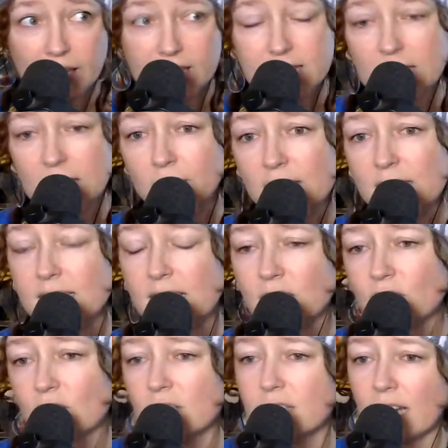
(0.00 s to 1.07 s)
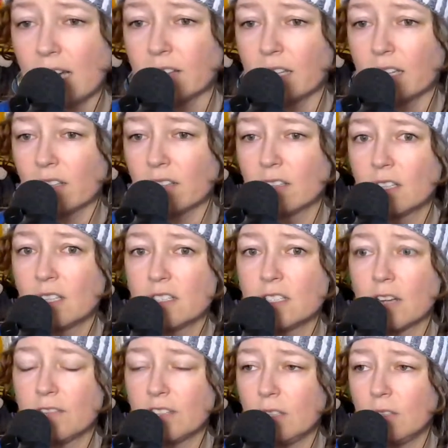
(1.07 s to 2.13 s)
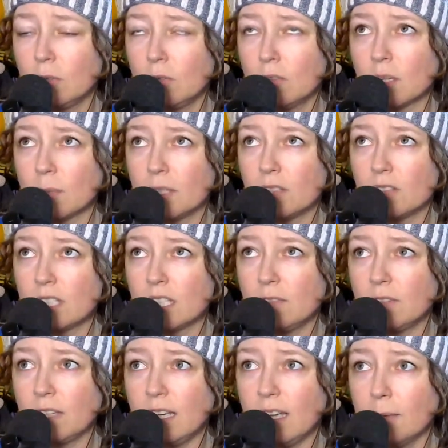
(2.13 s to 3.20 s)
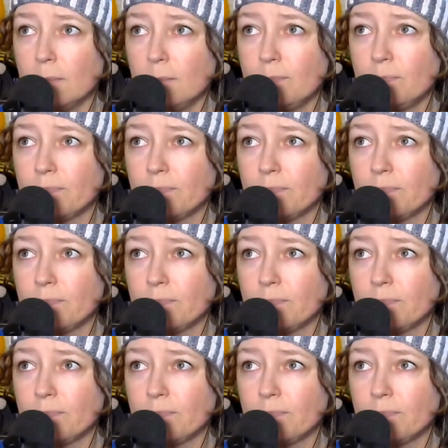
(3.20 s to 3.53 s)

TV station down there, WTVM.